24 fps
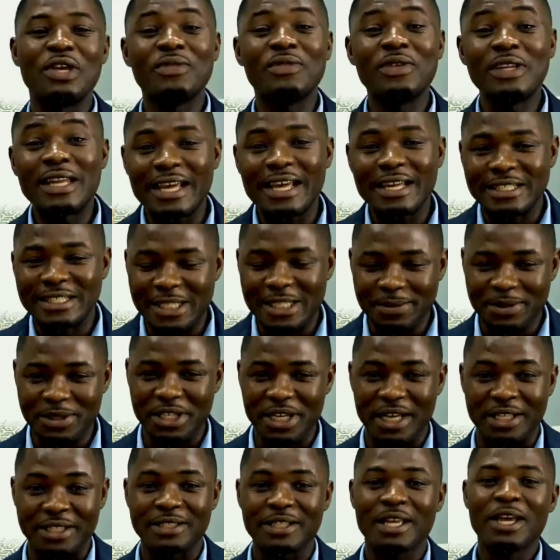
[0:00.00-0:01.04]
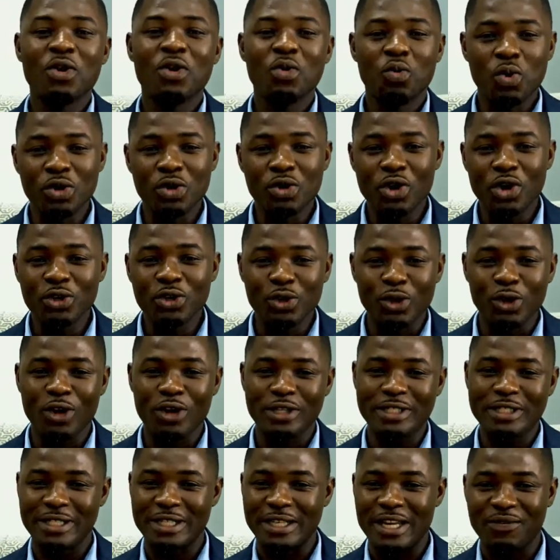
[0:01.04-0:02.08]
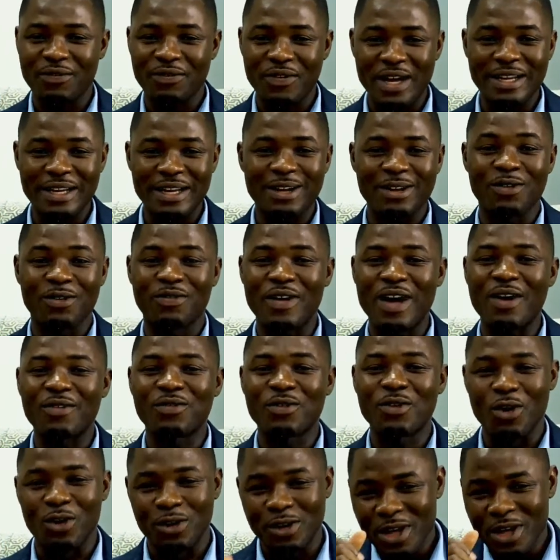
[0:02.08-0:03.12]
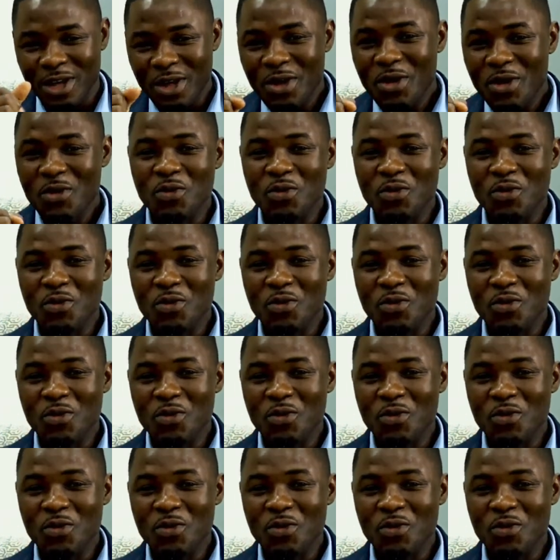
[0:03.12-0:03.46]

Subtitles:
with you. Even the Egyptians, we know you lost in the final of AFCON.